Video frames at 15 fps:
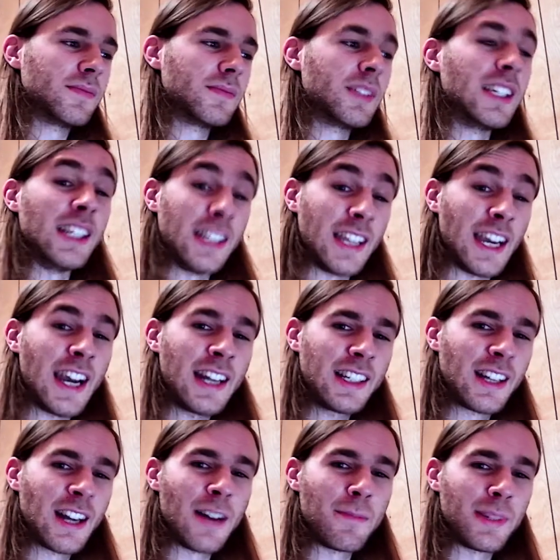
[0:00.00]
We had a
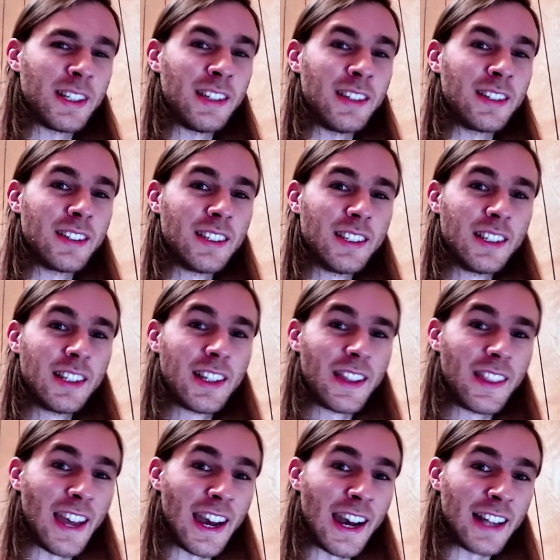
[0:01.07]
company
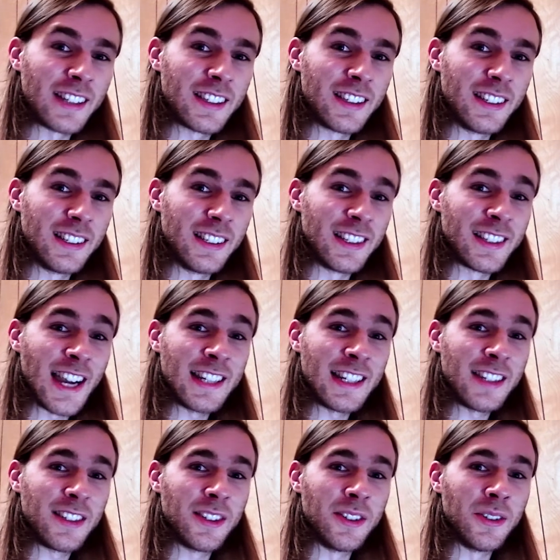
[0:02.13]
that
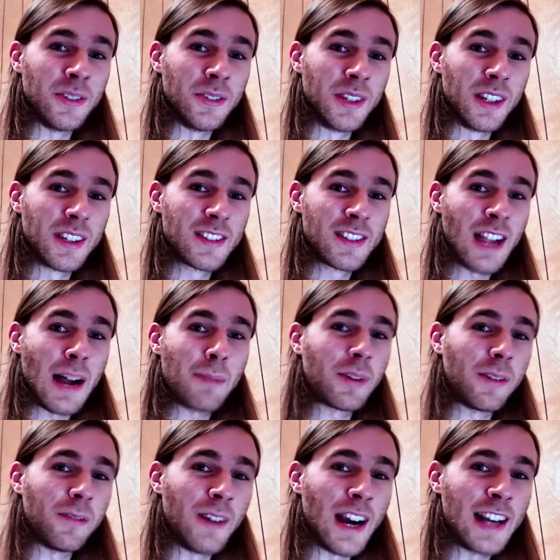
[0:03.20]
decided to stop
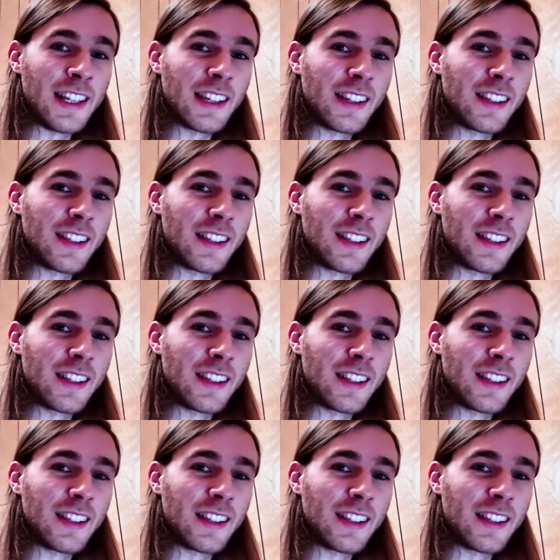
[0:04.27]
providing